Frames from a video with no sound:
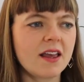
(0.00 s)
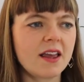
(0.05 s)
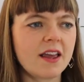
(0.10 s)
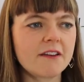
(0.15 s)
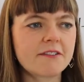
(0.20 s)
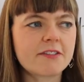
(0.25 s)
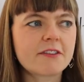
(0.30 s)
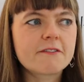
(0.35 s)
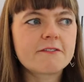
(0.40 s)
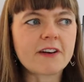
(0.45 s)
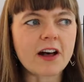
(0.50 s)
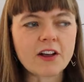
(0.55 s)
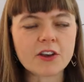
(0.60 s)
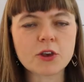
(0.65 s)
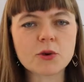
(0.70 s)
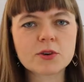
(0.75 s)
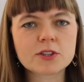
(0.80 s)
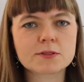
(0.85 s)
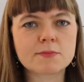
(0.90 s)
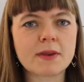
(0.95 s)
if the
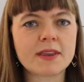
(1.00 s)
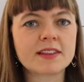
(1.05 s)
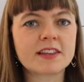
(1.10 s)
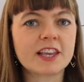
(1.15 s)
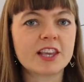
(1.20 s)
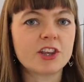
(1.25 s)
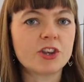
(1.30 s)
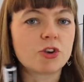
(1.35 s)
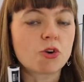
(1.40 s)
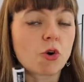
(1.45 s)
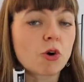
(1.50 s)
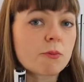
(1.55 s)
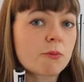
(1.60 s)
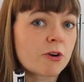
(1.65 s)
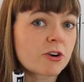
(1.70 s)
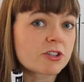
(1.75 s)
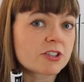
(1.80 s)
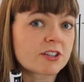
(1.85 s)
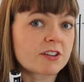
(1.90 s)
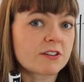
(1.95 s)
value is mainly your
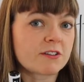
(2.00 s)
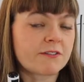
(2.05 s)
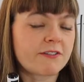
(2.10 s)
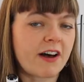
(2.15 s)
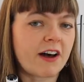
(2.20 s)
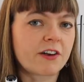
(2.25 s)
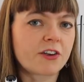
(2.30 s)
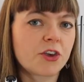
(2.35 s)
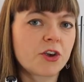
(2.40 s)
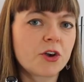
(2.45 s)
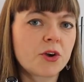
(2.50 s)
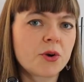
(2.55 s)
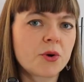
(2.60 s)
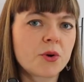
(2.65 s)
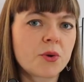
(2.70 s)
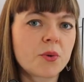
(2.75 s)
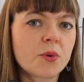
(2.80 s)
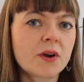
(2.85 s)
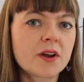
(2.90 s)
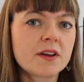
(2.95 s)
personal
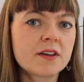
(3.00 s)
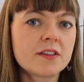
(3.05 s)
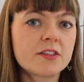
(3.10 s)
value,